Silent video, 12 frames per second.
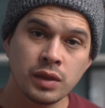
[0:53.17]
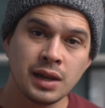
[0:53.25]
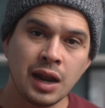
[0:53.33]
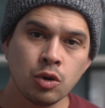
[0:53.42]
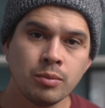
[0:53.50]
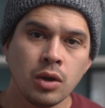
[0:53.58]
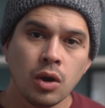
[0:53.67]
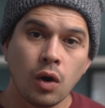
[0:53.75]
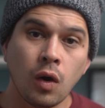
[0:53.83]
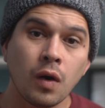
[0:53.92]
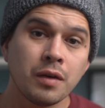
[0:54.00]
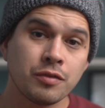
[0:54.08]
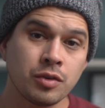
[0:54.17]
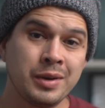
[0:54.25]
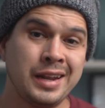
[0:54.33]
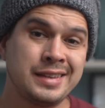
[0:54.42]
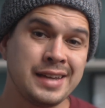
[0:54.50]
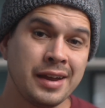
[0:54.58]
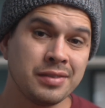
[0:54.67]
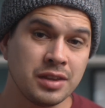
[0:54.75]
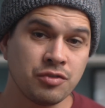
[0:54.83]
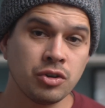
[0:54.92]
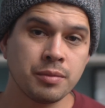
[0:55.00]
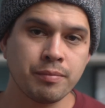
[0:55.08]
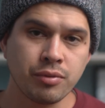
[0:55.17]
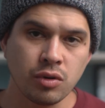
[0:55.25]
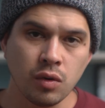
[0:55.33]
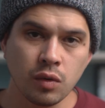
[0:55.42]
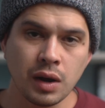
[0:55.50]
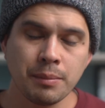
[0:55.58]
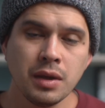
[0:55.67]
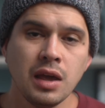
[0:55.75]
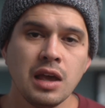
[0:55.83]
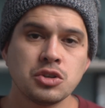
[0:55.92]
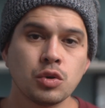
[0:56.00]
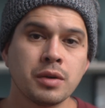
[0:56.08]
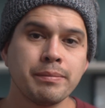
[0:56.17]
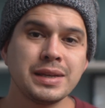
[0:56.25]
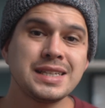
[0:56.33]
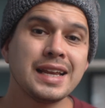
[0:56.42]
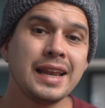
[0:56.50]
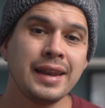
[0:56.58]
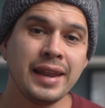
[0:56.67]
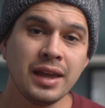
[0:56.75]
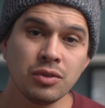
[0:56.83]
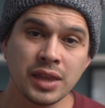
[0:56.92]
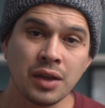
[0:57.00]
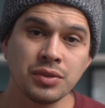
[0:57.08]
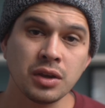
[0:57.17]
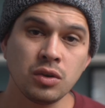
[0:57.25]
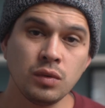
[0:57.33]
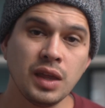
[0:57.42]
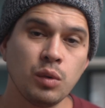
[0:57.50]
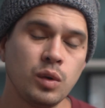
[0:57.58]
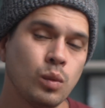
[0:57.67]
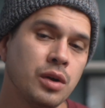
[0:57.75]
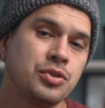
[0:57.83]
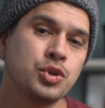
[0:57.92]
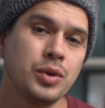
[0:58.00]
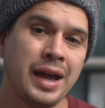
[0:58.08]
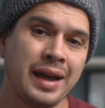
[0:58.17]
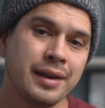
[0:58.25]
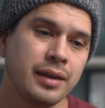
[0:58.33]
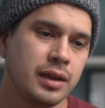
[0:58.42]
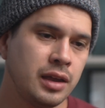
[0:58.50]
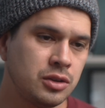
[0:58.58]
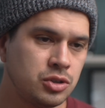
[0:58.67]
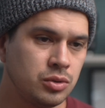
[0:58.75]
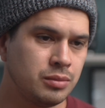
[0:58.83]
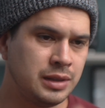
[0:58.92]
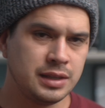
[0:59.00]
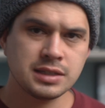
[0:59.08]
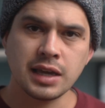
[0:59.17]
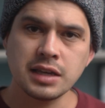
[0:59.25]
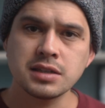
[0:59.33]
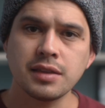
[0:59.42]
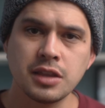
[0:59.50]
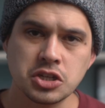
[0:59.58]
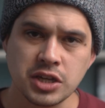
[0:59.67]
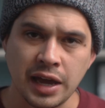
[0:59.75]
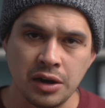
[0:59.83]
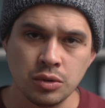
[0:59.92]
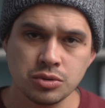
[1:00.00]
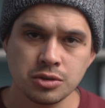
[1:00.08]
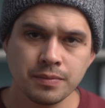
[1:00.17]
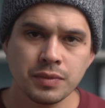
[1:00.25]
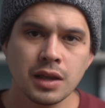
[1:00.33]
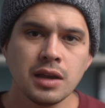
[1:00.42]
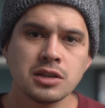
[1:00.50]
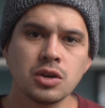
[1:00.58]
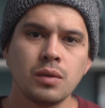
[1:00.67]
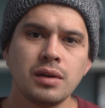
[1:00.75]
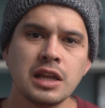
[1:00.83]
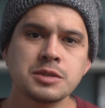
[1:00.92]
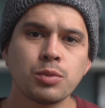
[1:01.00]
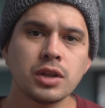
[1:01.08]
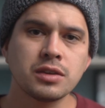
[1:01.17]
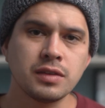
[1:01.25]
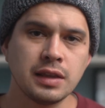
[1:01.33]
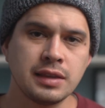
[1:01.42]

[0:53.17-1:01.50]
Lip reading: within Lightroom, or from an entire different program. So you can basically nail down the hue that we want to add into, in this case, the shadows. So let's put it to the